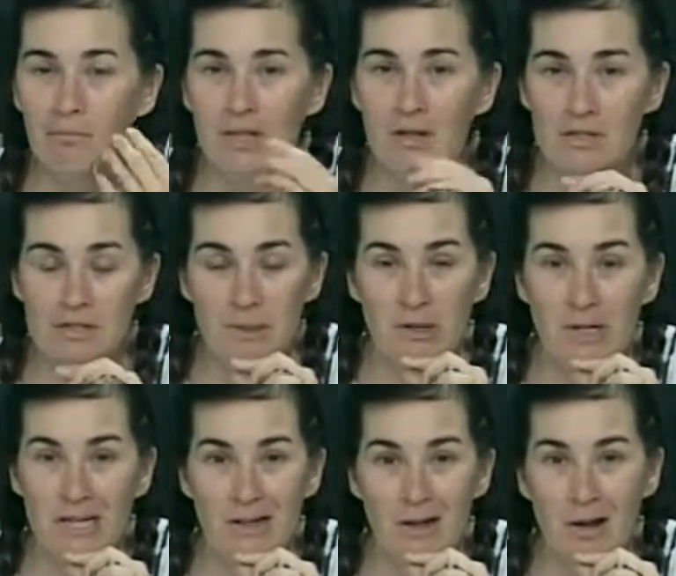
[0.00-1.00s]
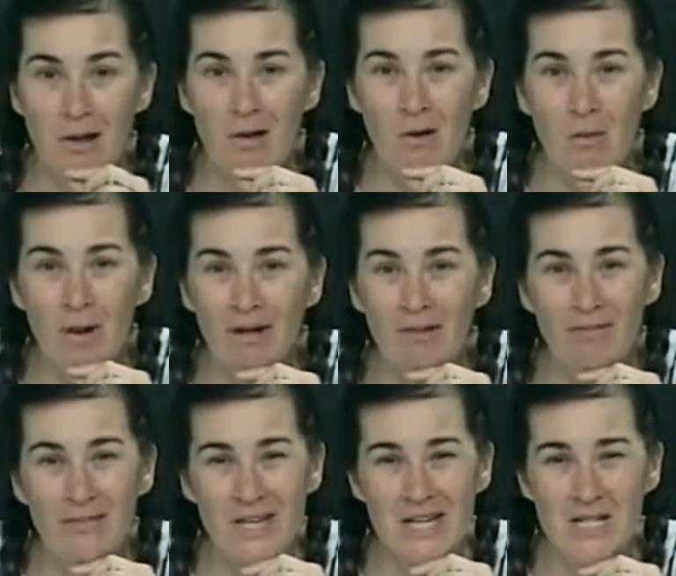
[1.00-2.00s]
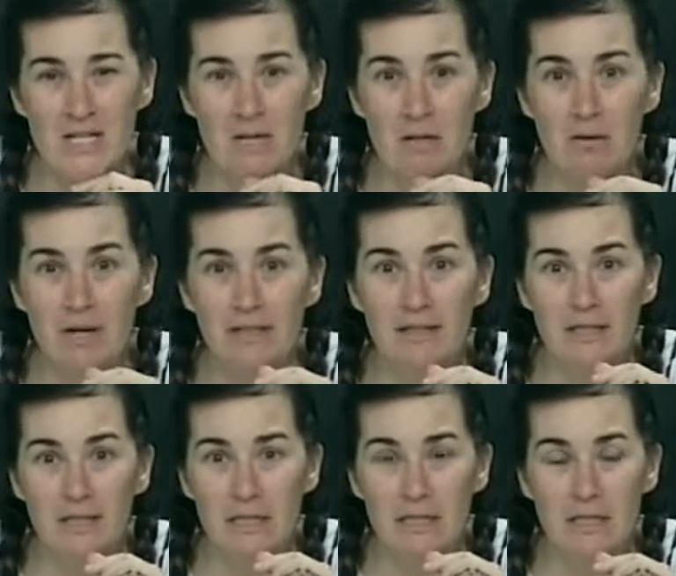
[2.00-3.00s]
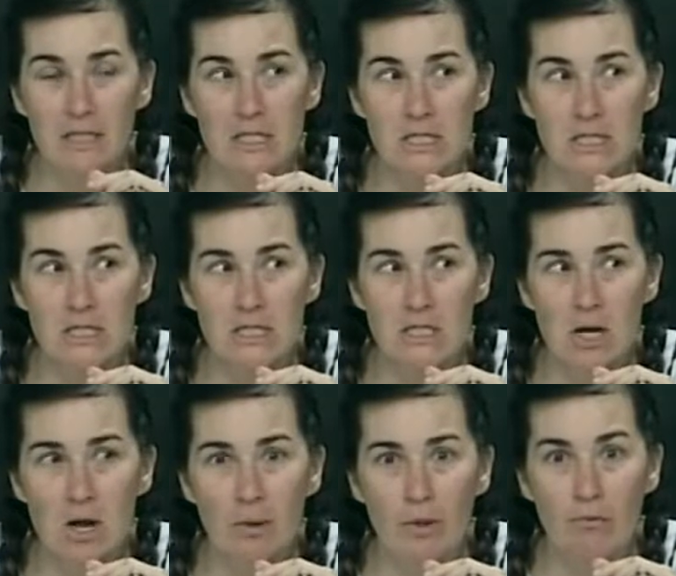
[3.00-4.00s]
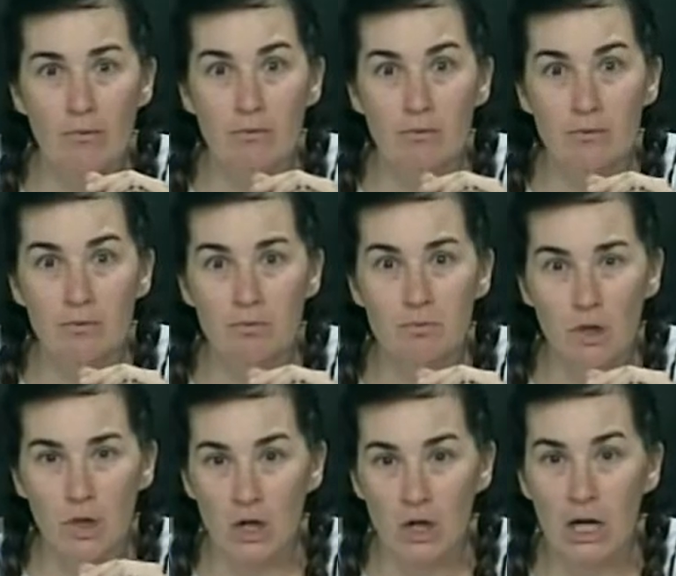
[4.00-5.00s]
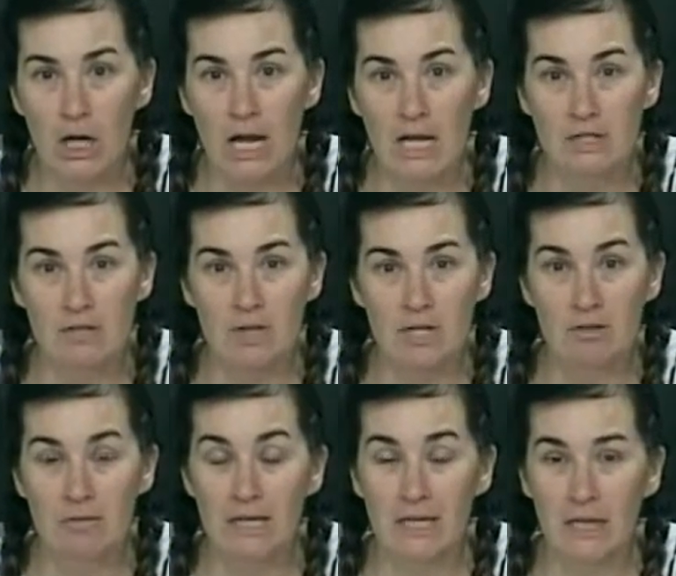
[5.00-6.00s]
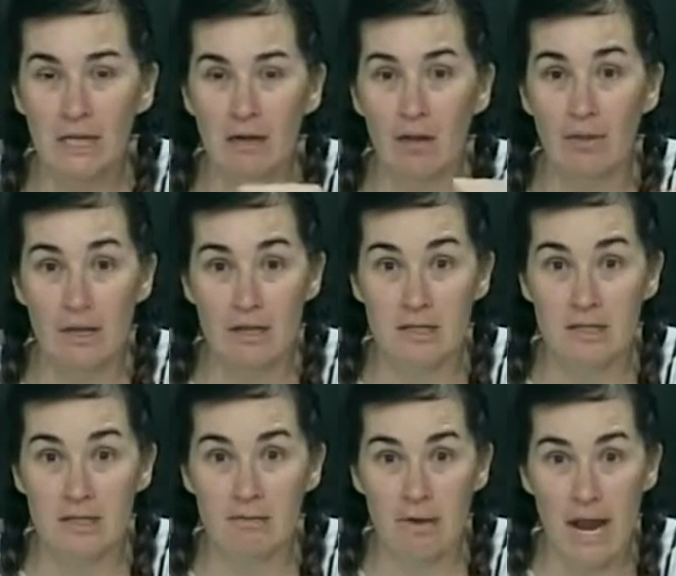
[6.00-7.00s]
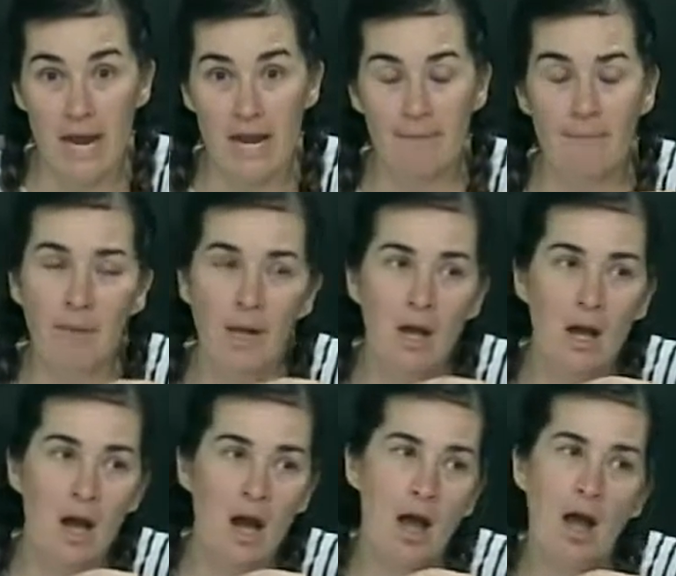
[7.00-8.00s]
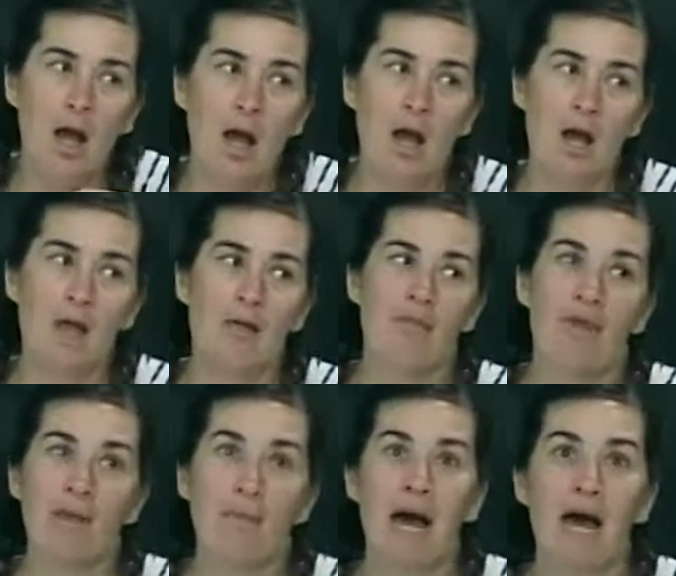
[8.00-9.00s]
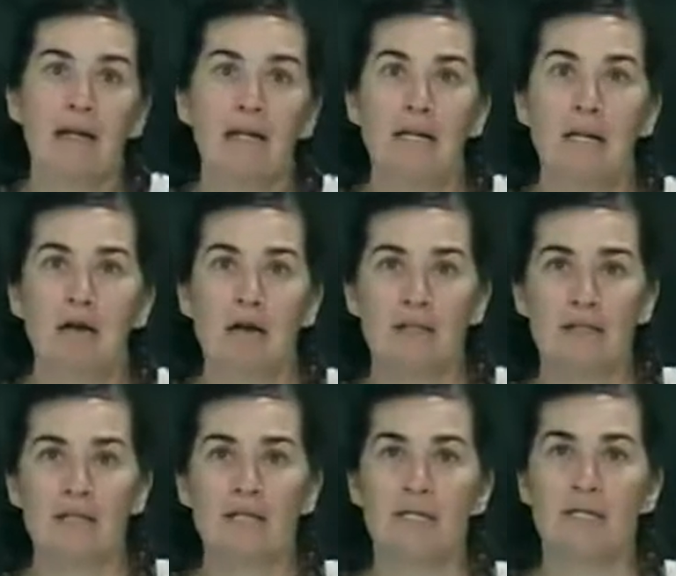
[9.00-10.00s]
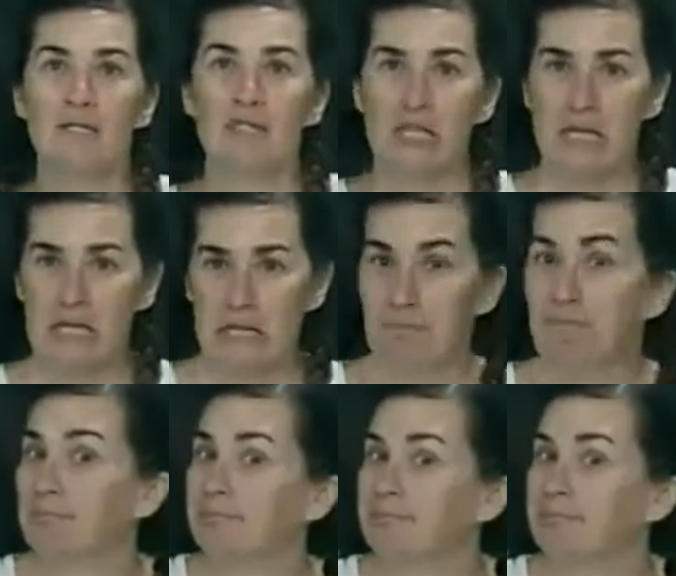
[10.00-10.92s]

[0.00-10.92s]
ill-spirited? No, I don't think so. I think that they just didn't know what the rules were, and so then you get in on this, right? They patented the gene.